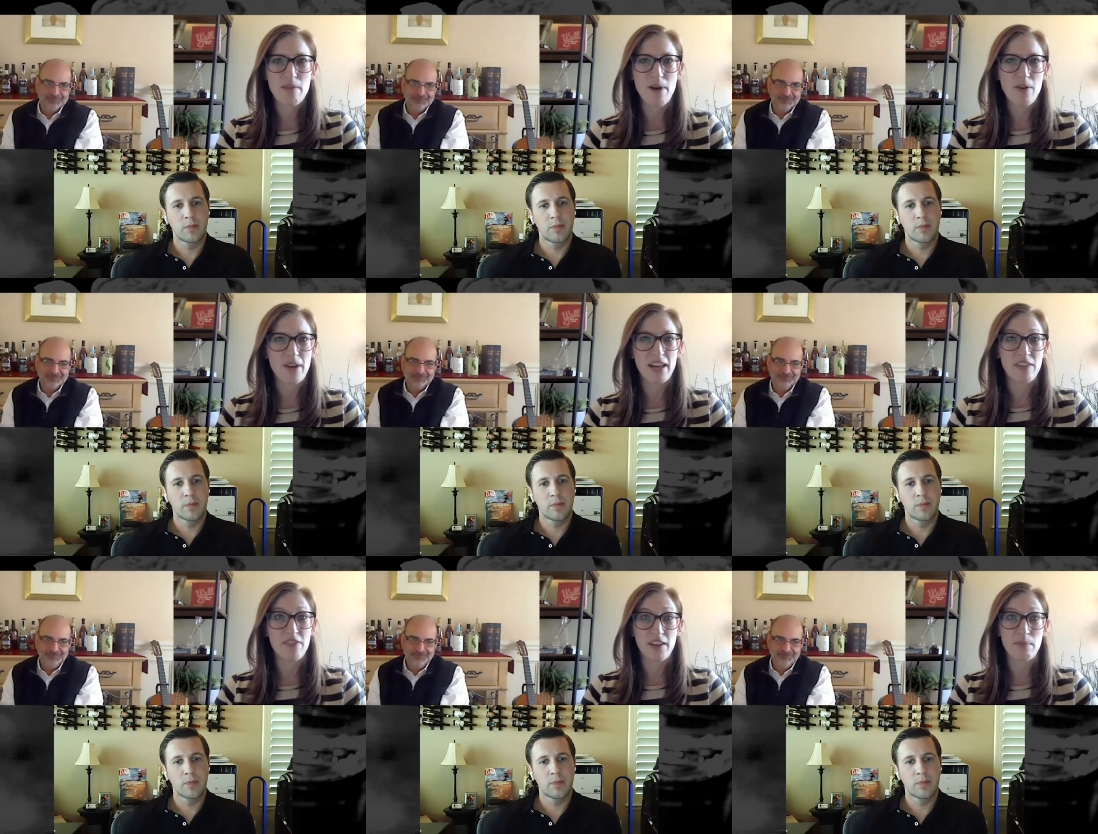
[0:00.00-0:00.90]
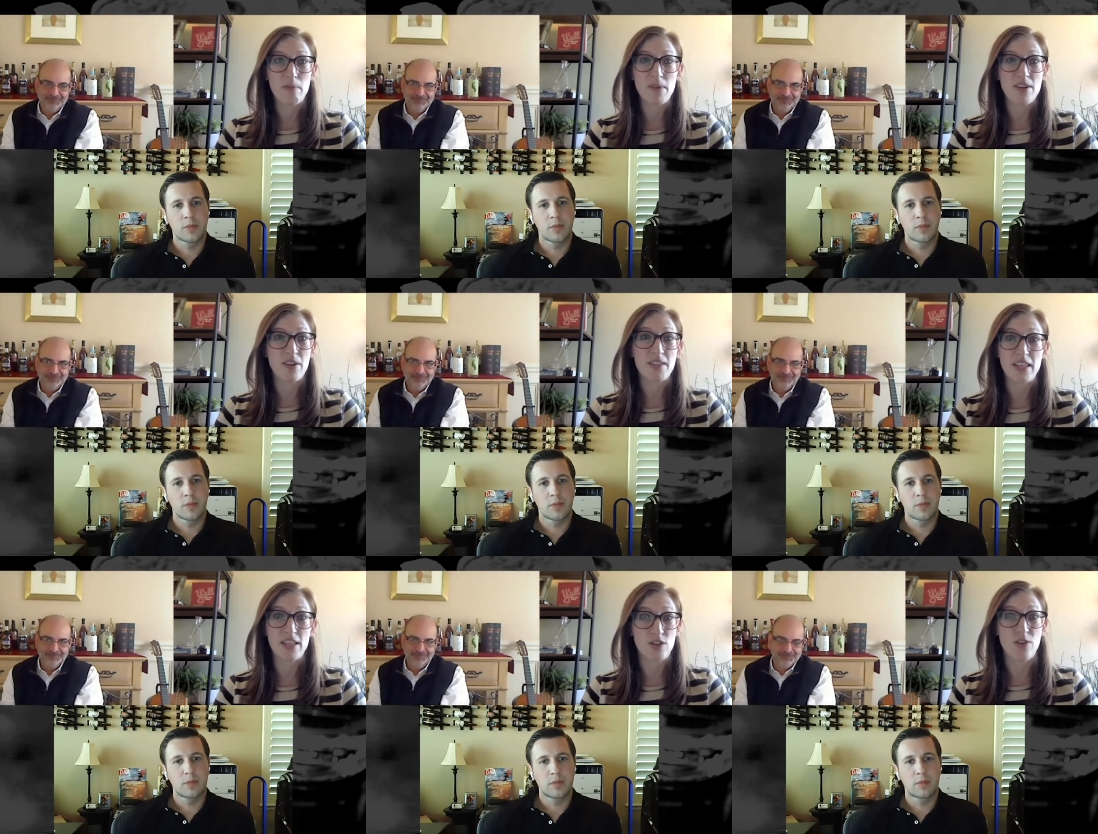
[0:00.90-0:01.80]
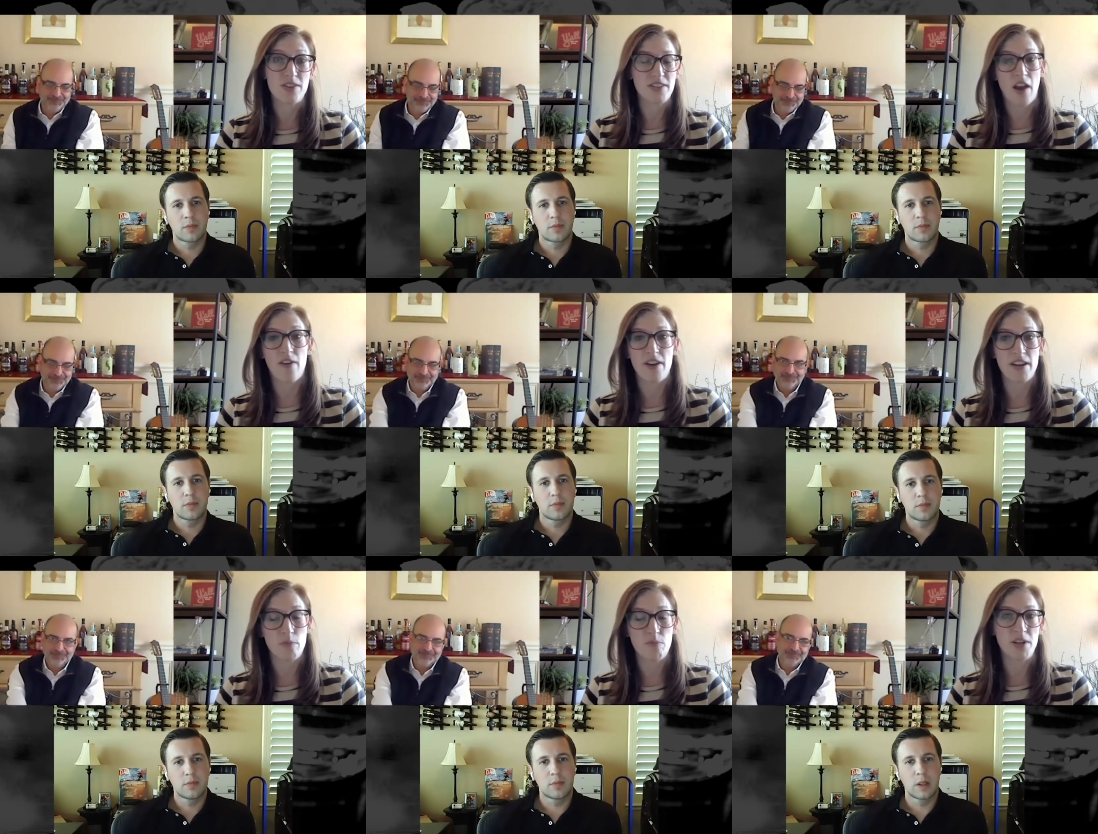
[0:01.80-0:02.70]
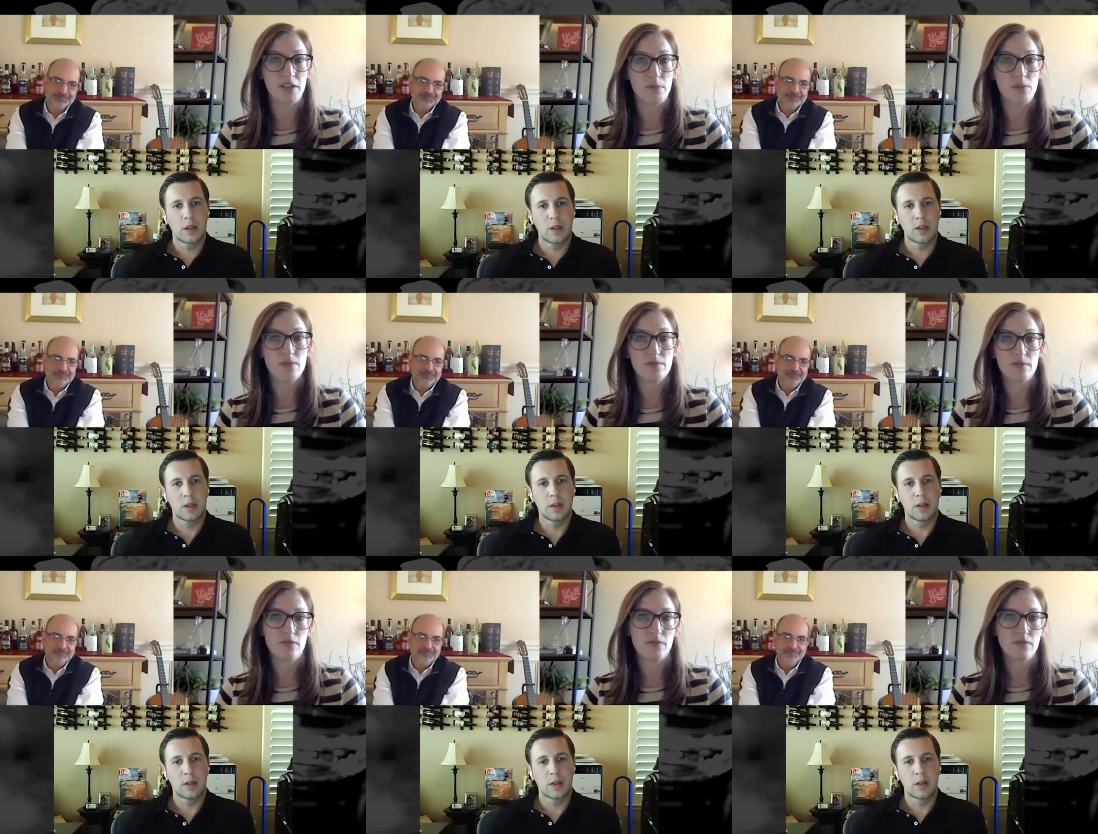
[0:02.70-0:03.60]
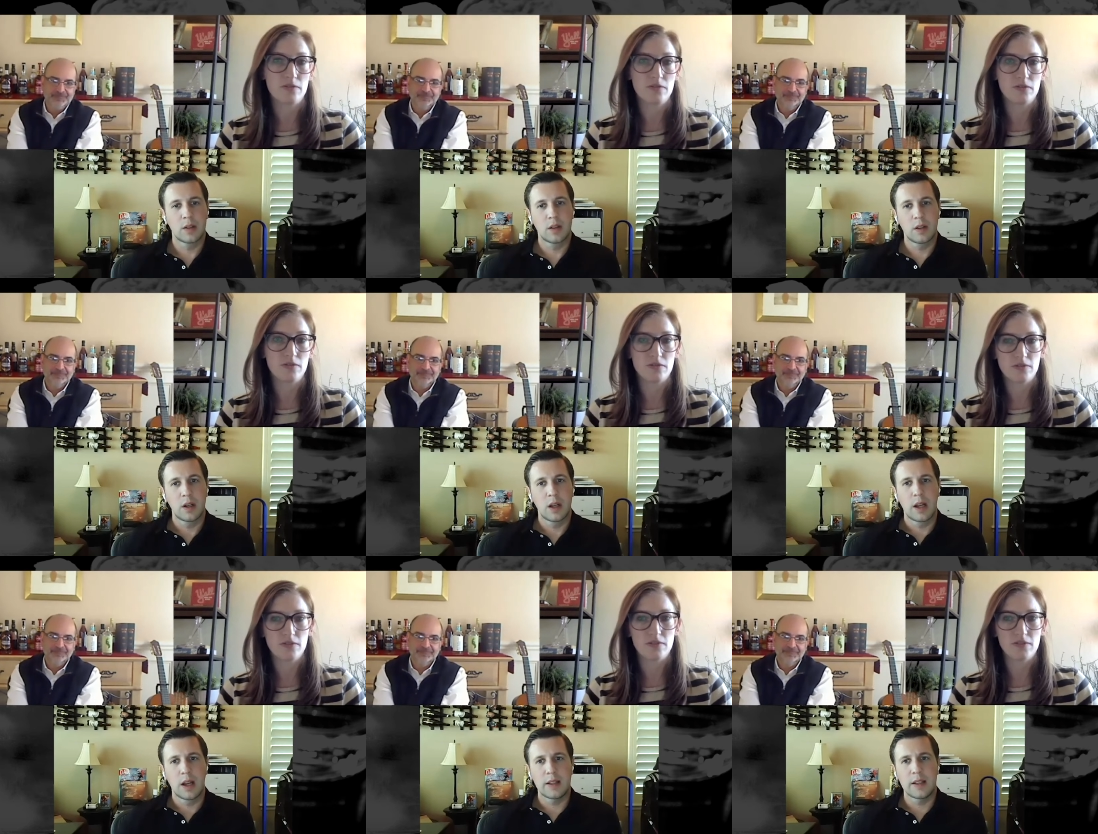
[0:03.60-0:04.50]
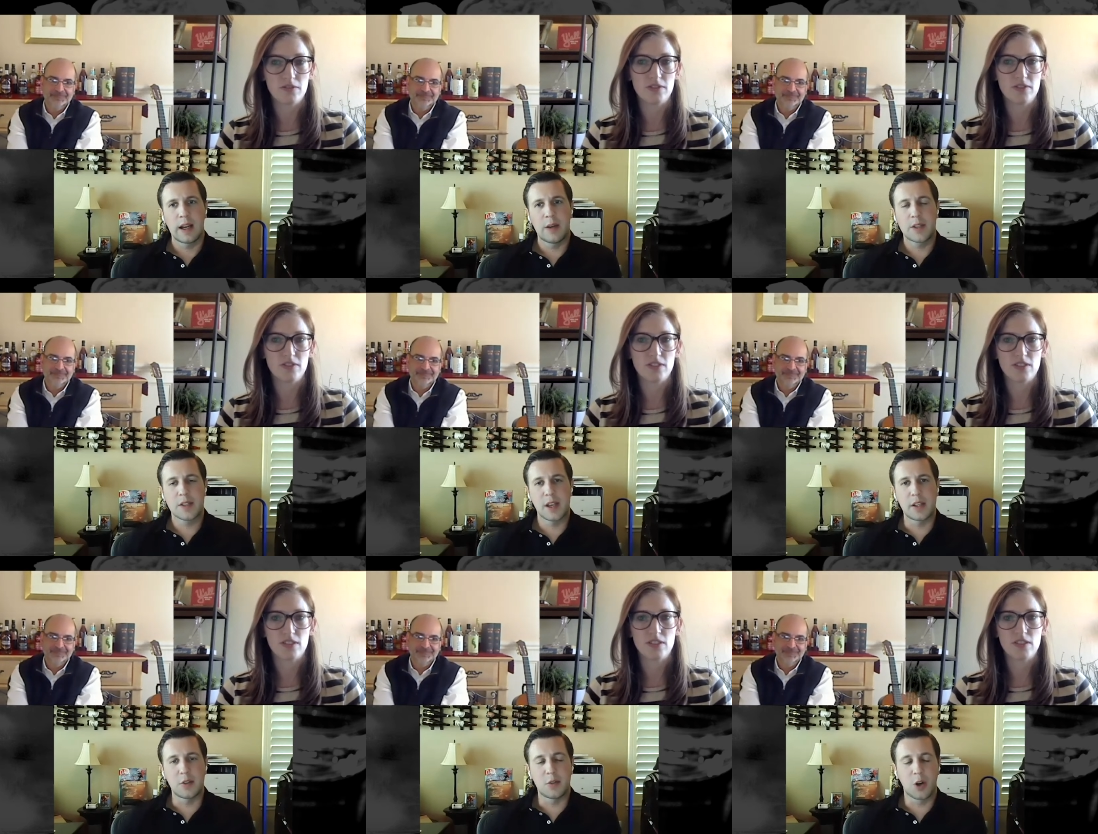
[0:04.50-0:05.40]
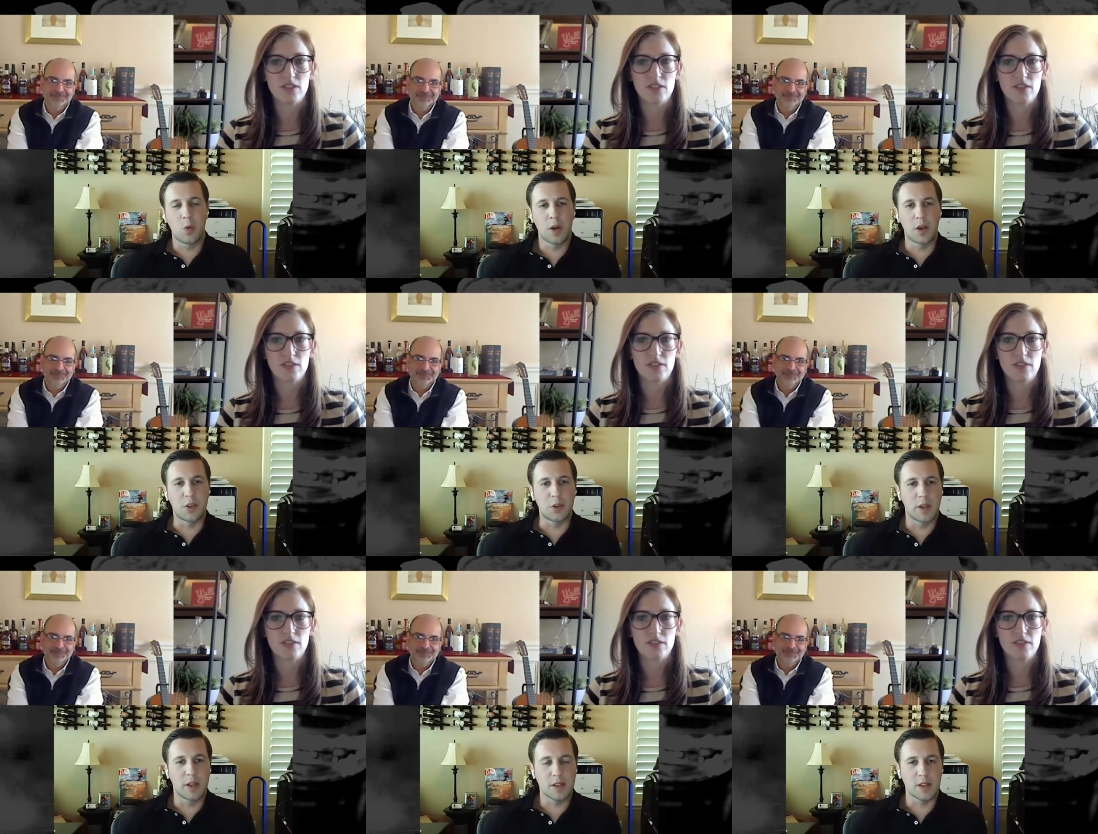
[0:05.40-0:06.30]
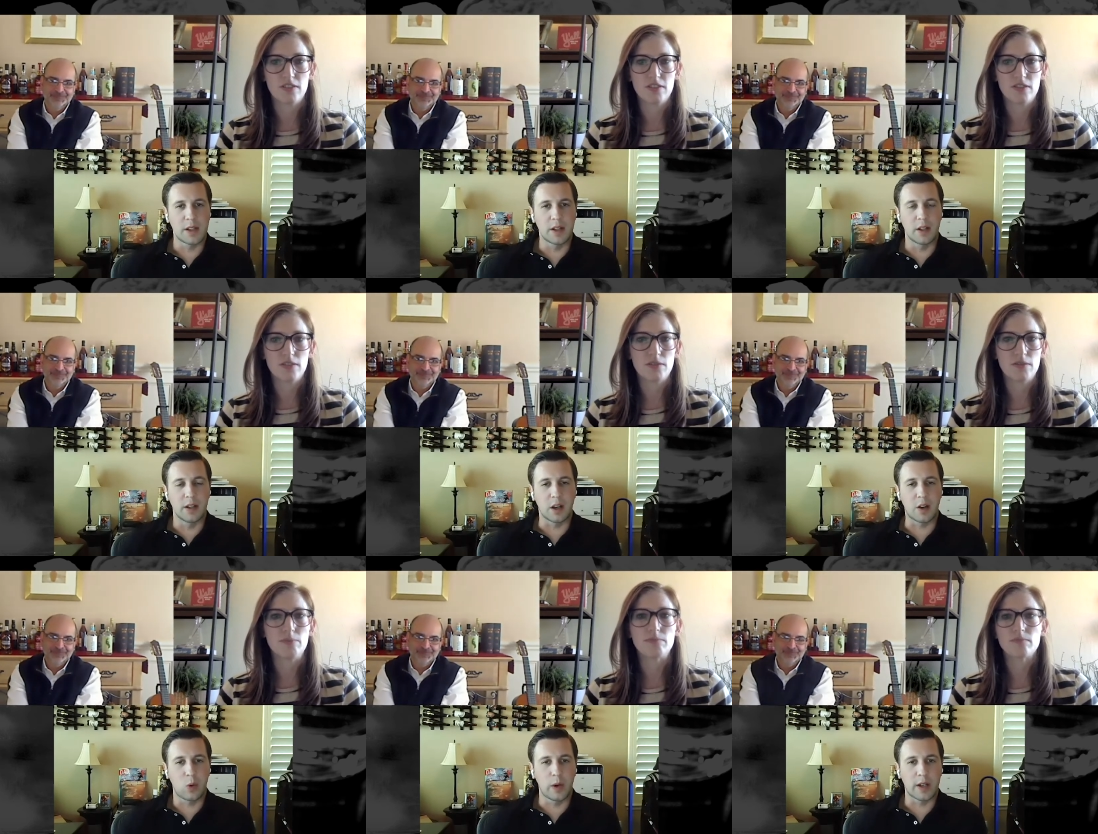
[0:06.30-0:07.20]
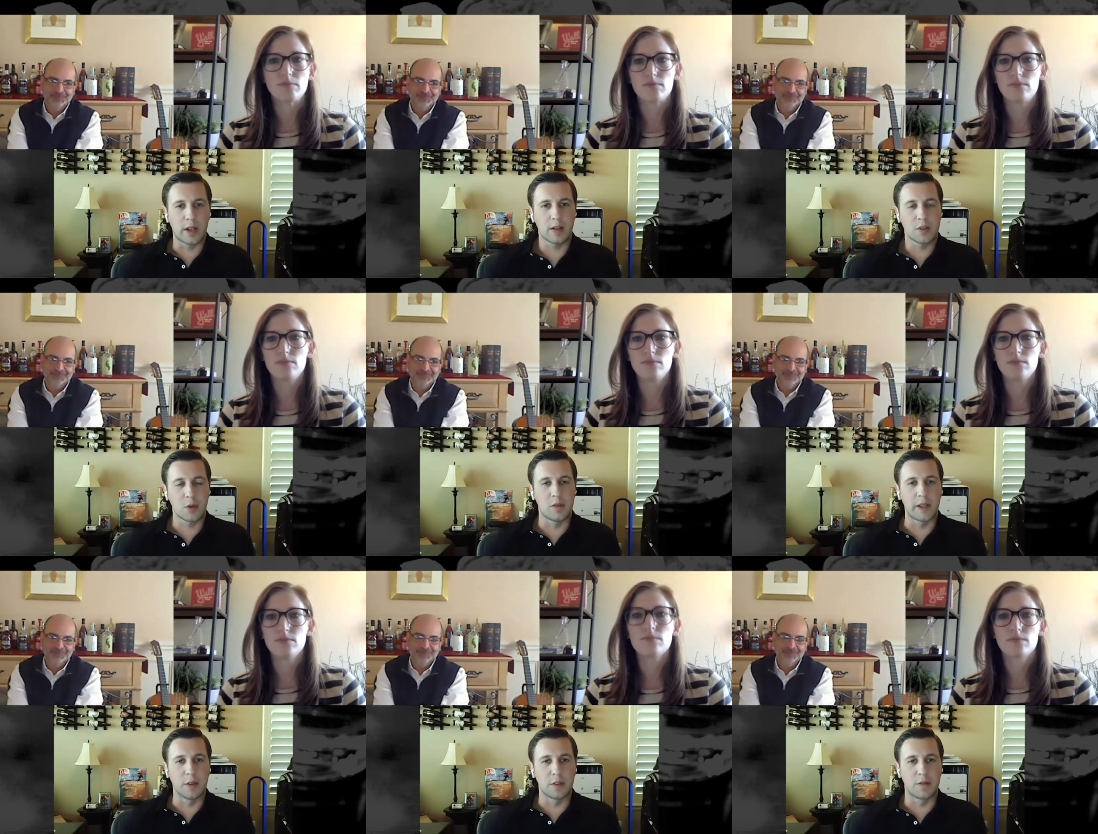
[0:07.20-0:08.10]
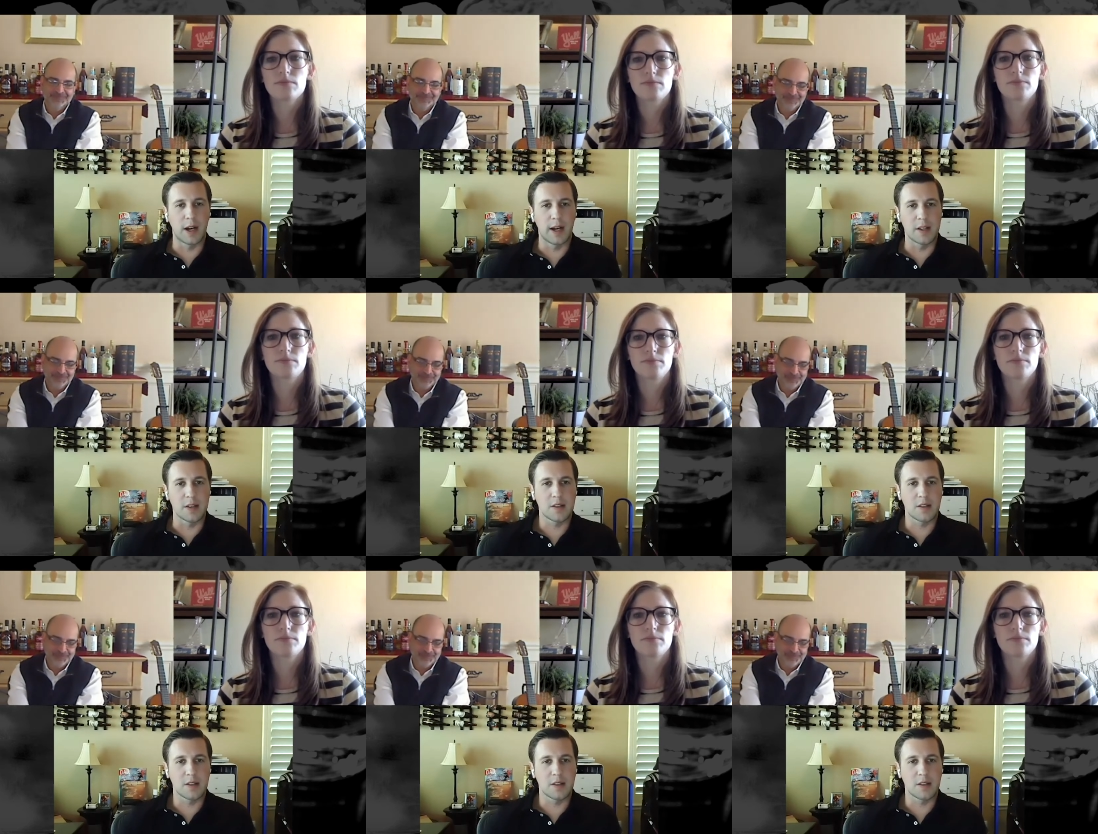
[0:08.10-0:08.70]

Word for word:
Speaker 1: about an investment because this year is scary and unpredictable?
Speaker 2: Yeah, I would say you don't want to do this in a in a quick, sort of ill-advised,